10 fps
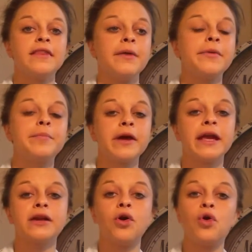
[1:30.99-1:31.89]
They would bring
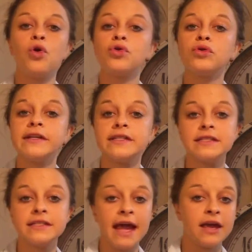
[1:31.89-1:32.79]
in all the
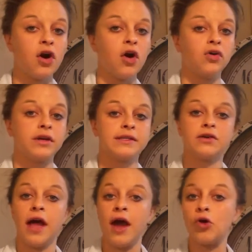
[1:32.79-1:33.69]

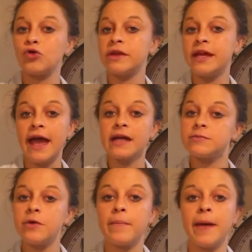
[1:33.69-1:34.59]
stakeholders, all the
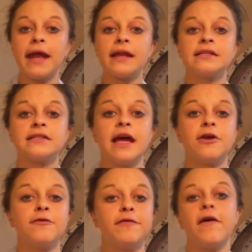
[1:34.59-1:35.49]
expert panelists they
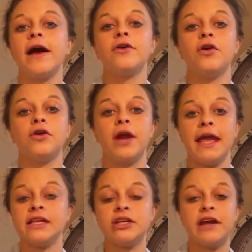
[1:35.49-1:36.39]
could find on
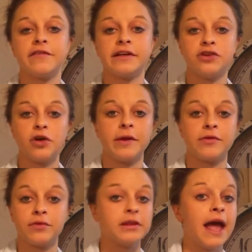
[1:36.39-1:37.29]
each and every
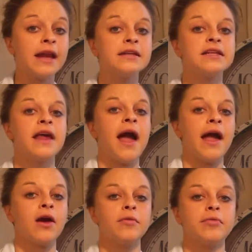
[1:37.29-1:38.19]
topic related to that
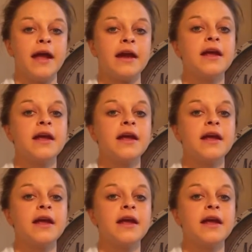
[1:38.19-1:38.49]
aeroplane.